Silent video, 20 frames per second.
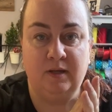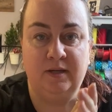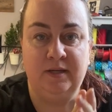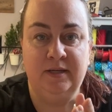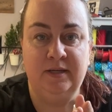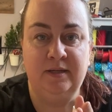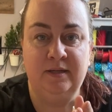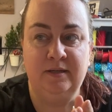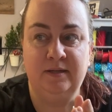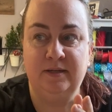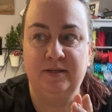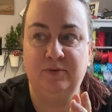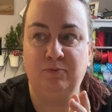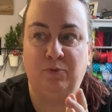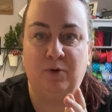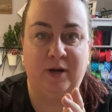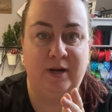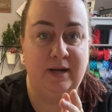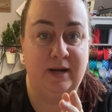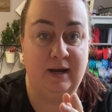
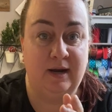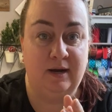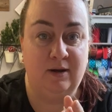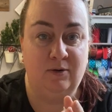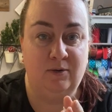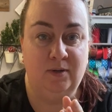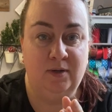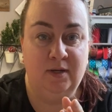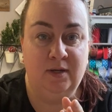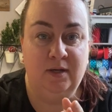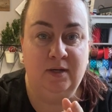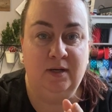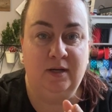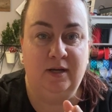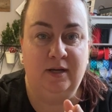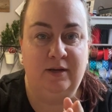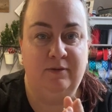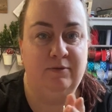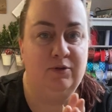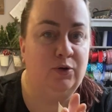right now,
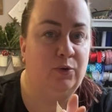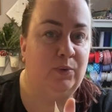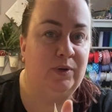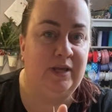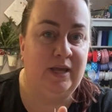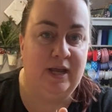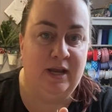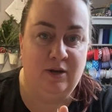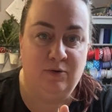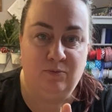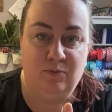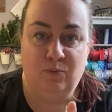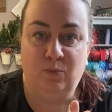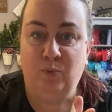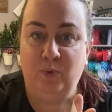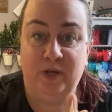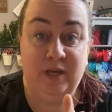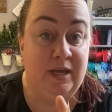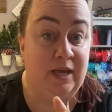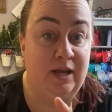even though we can
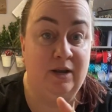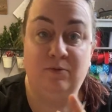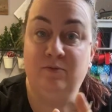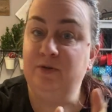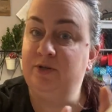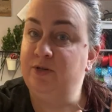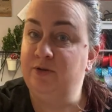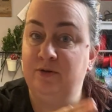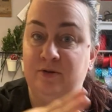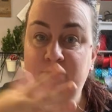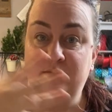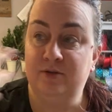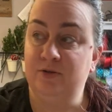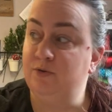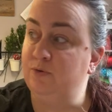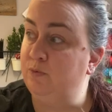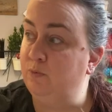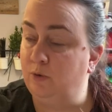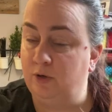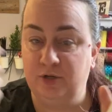return
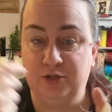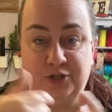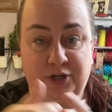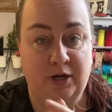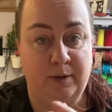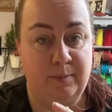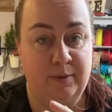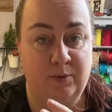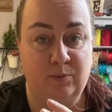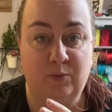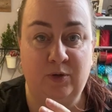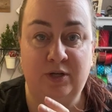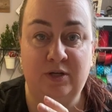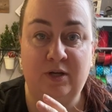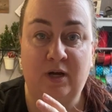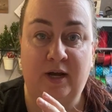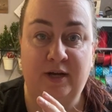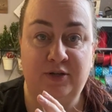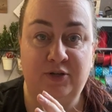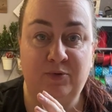to workshop, and
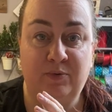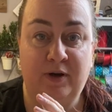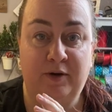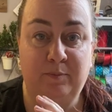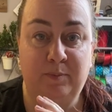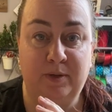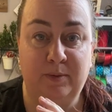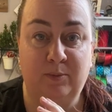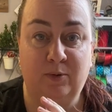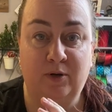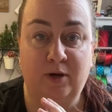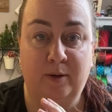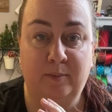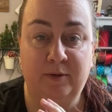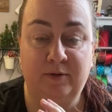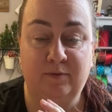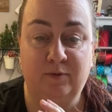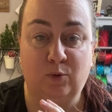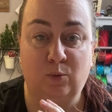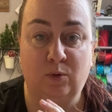I do have people come
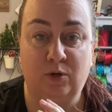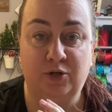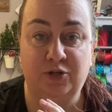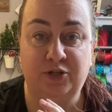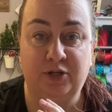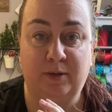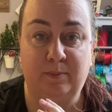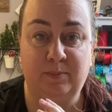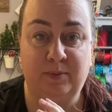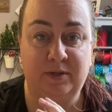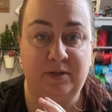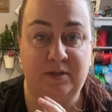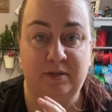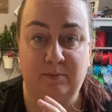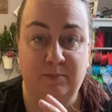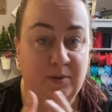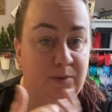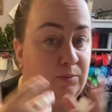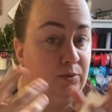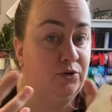in for workshop, but
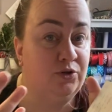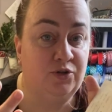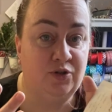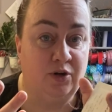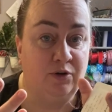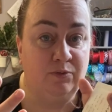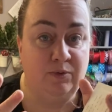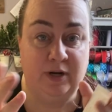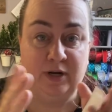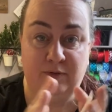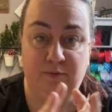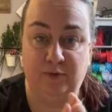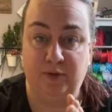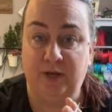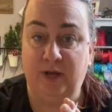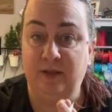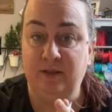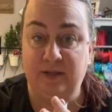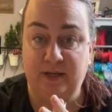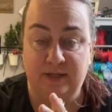some people just aren't ready for
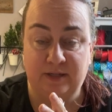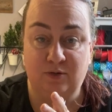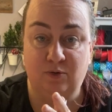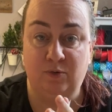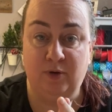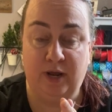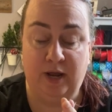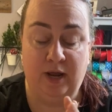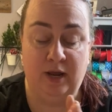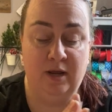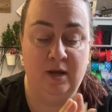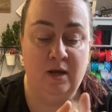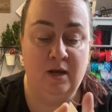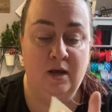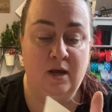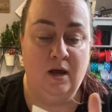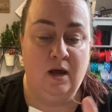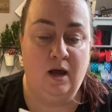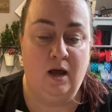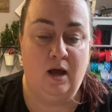that, and that's okay.
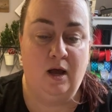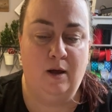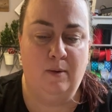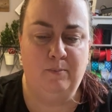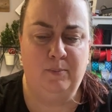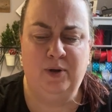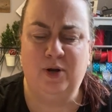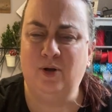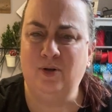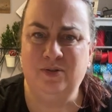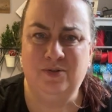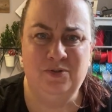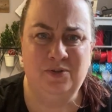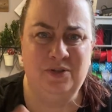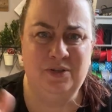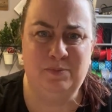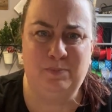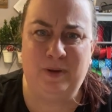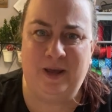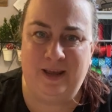But also
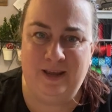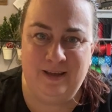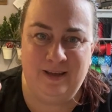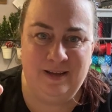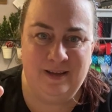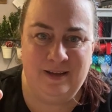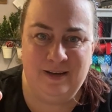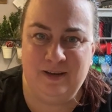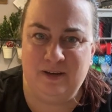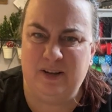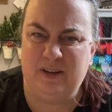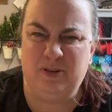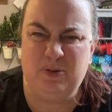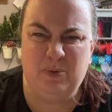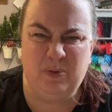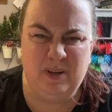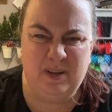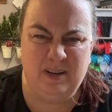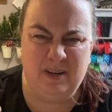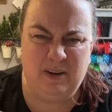this paint kit,
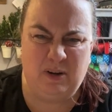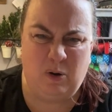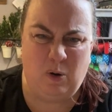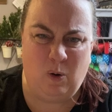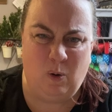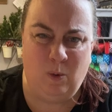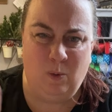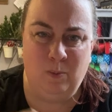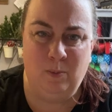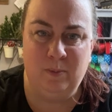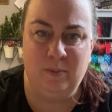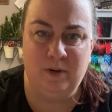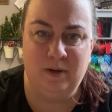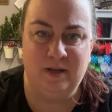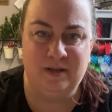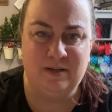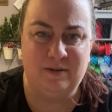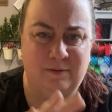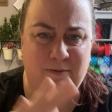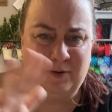doing it at home
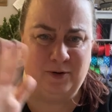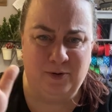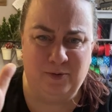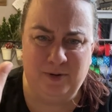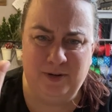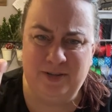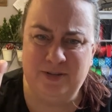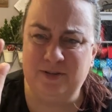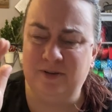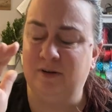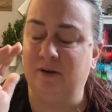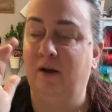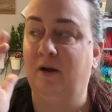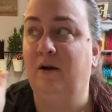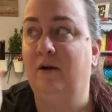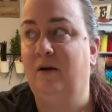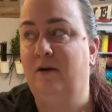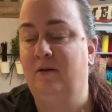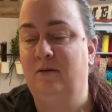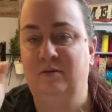as a fundraiser,
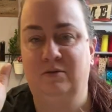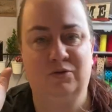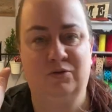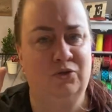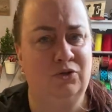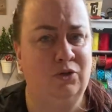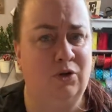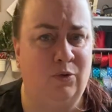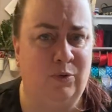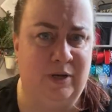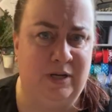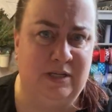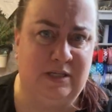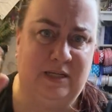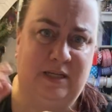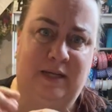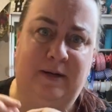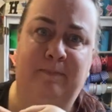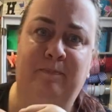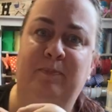oh, so
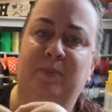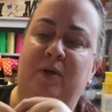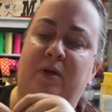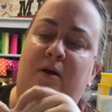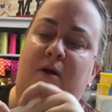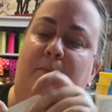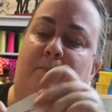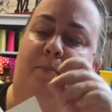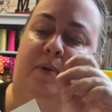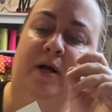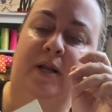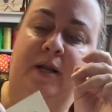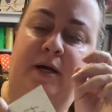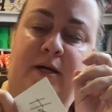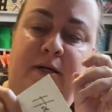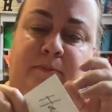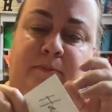easy. But